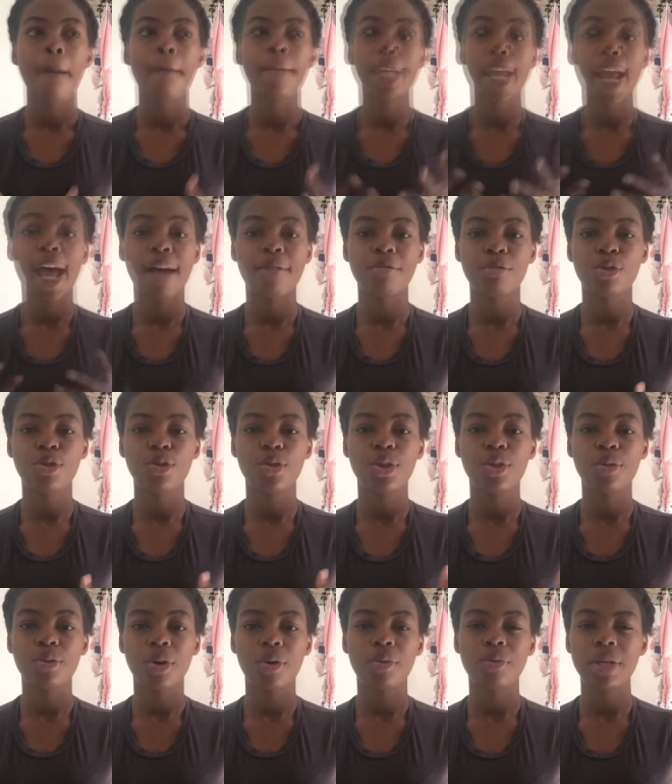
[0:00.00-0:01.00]
Now that I'm
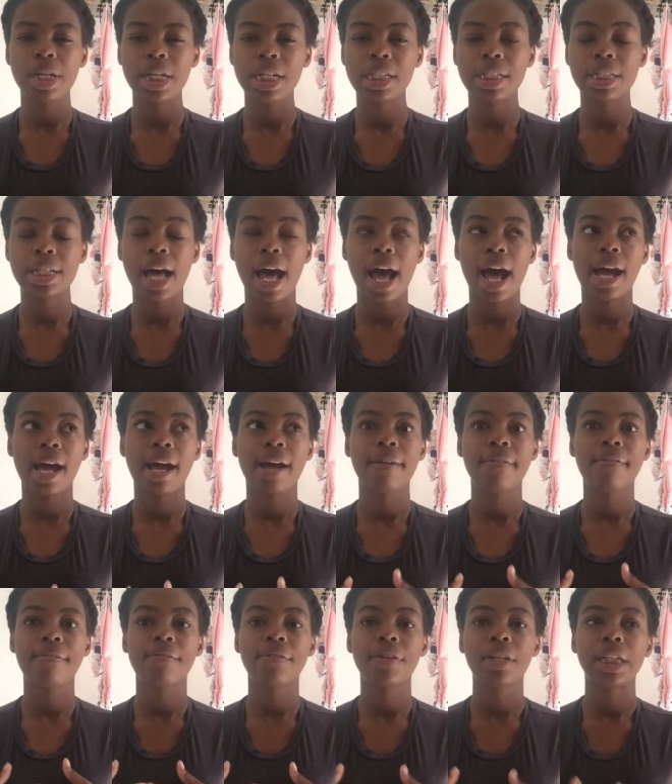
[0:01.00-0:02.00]
21 weeks, I
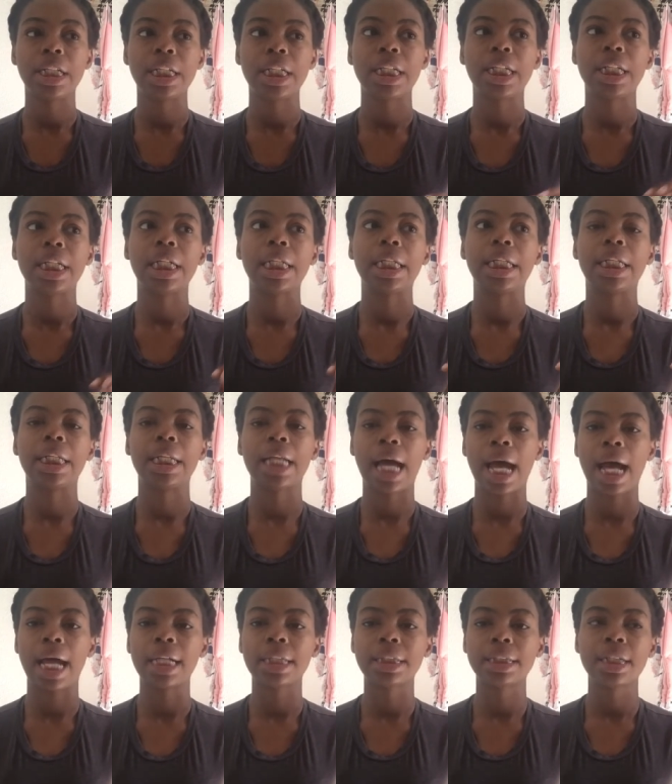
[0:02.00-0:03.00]
feel it a
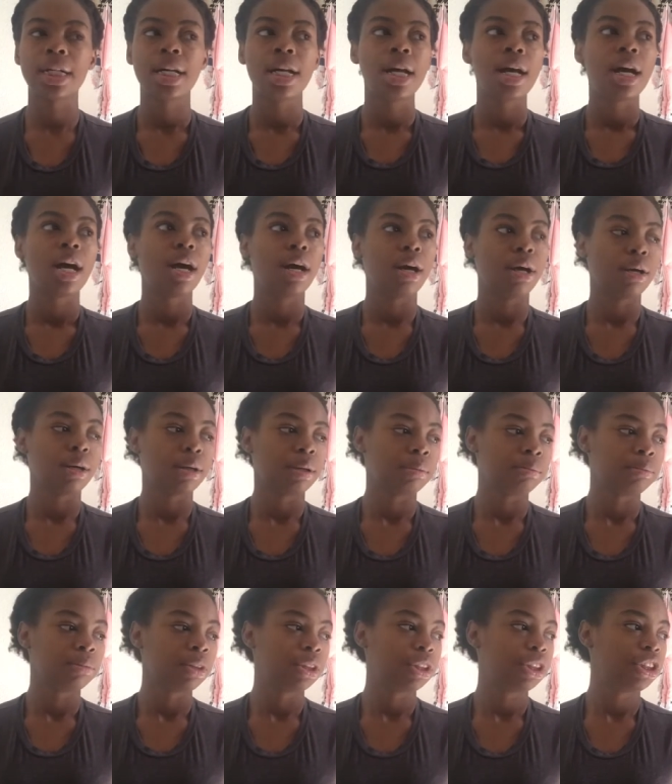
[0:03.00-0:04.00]
lot.
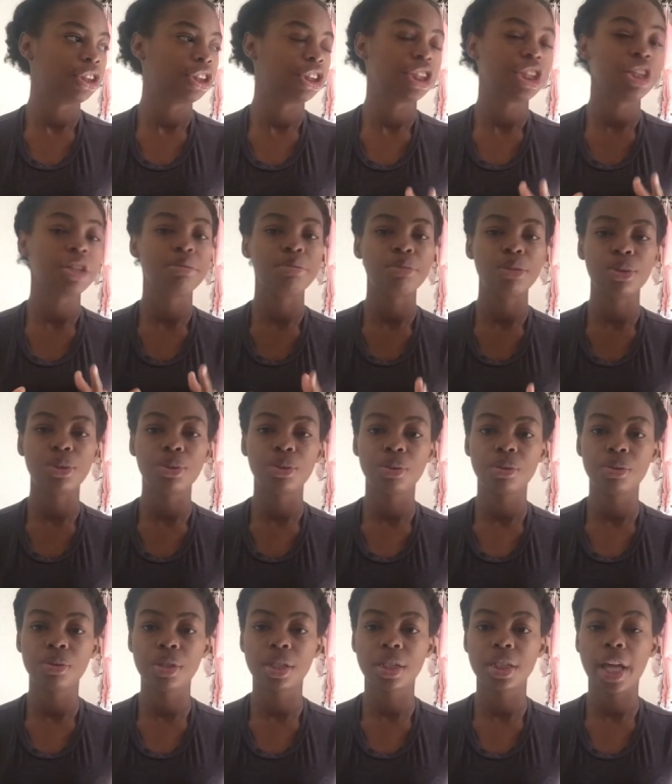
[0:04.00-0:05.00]
Um, she
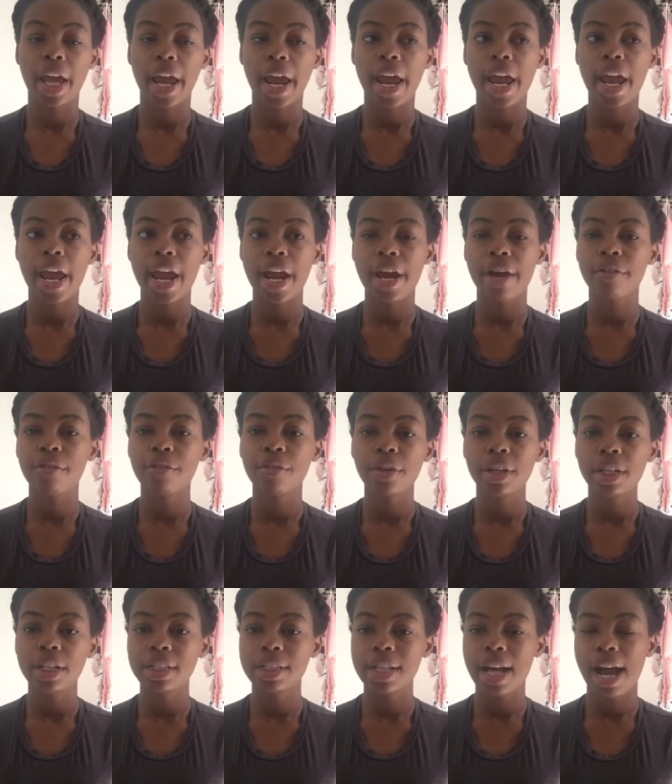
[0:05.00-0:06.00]
moves
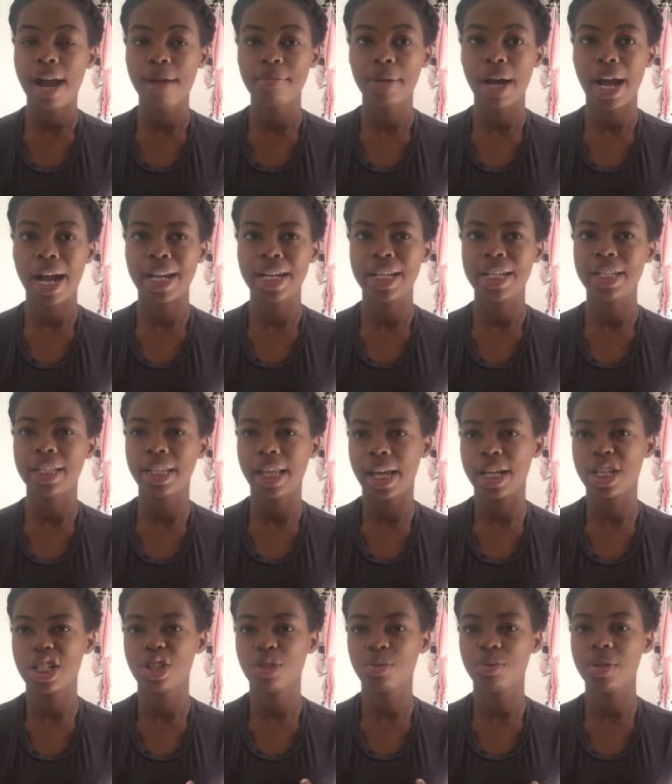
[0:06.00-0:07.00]
every time I eat
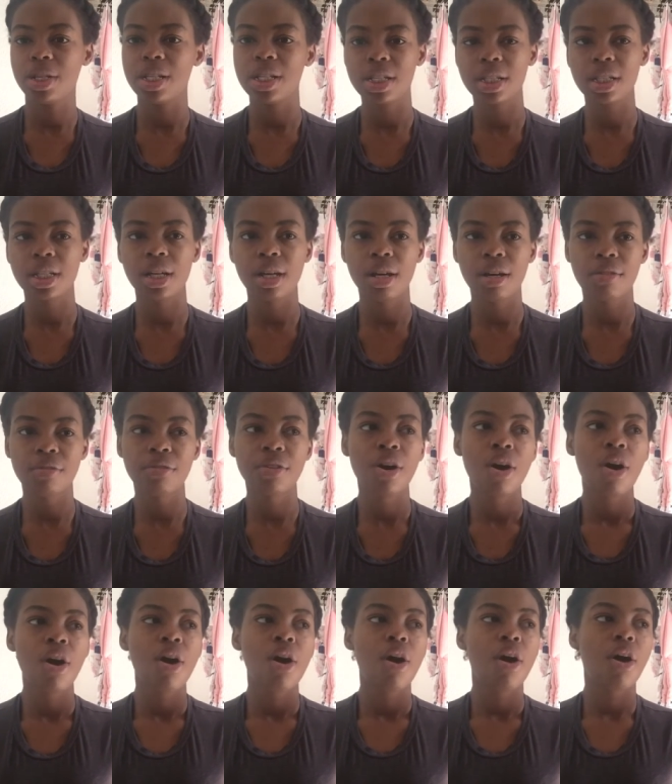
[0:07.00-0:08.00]
like sweet stuff
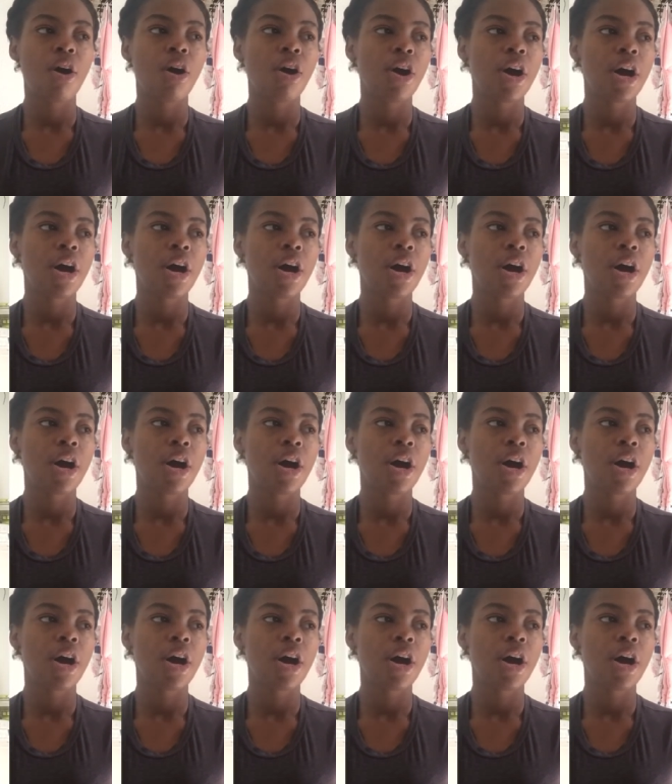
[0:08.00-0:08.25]
or